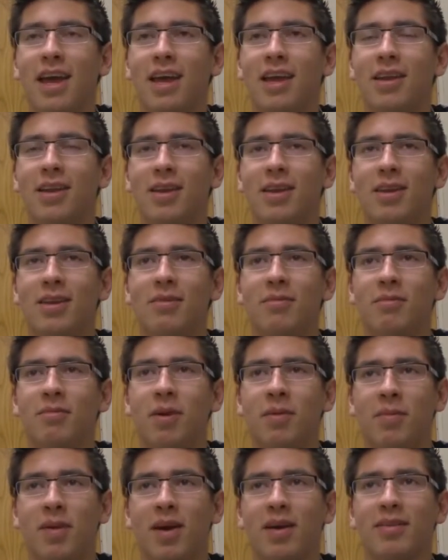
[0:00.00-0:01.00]
and
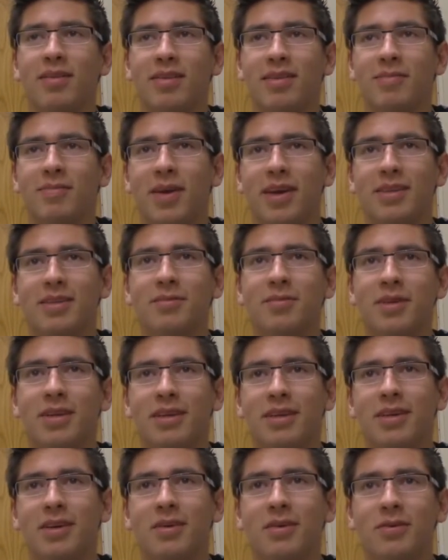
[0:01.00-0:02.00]
my parents expected me
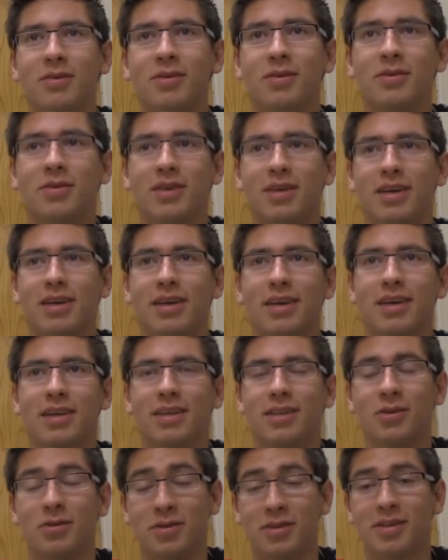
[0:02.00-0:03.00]
to go to a
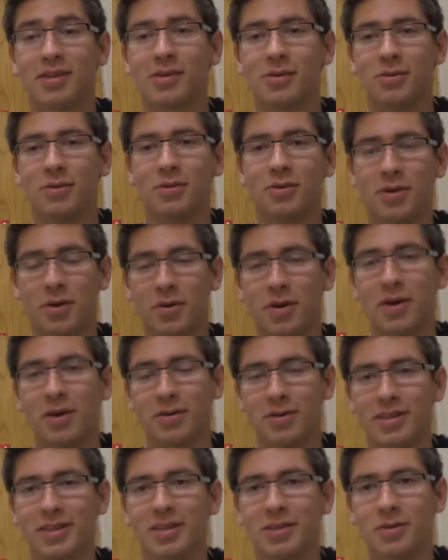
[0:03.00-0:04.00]
to a school knowing
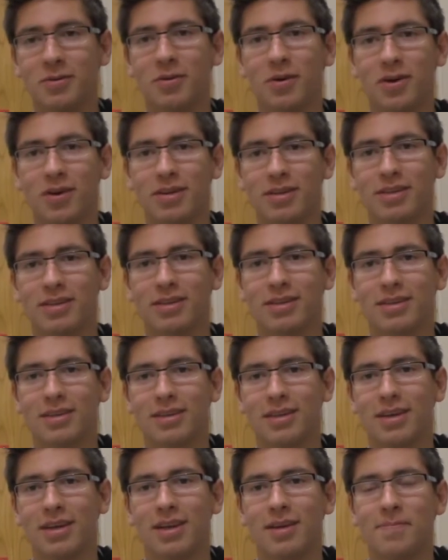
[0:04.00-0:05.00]
only two words
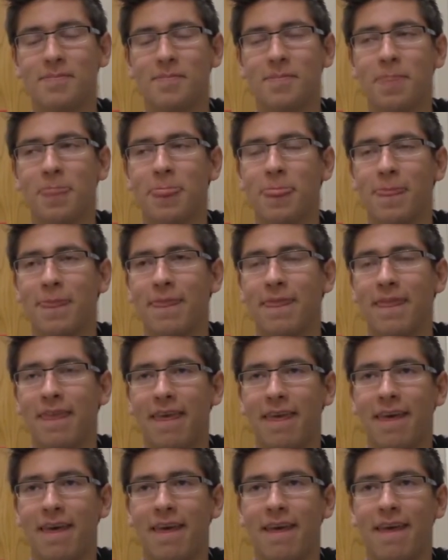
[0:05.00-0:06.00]

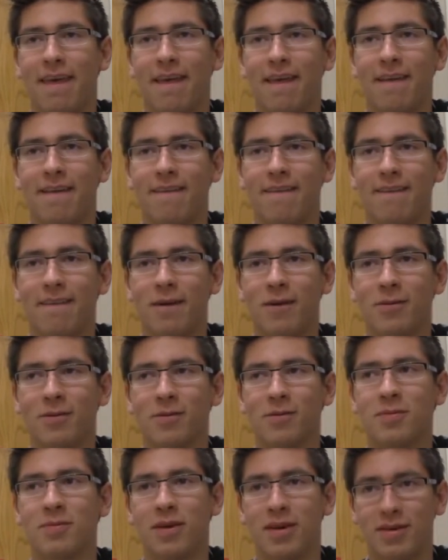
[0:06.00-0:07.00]
and
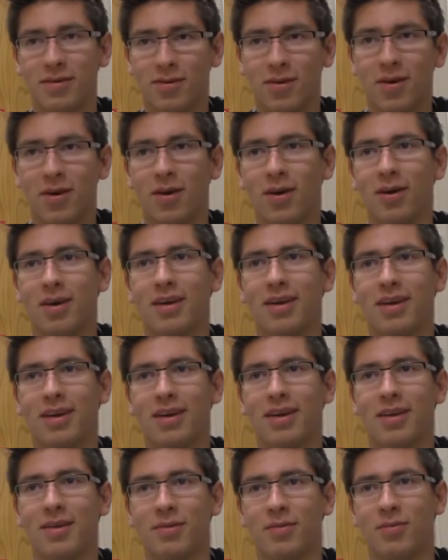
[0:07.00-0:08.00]
those were by far
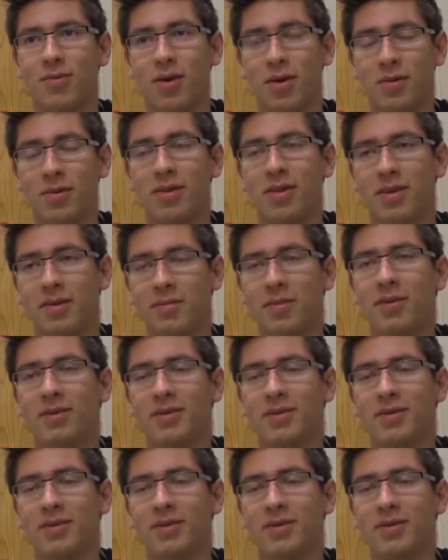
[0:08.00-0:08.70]
probably the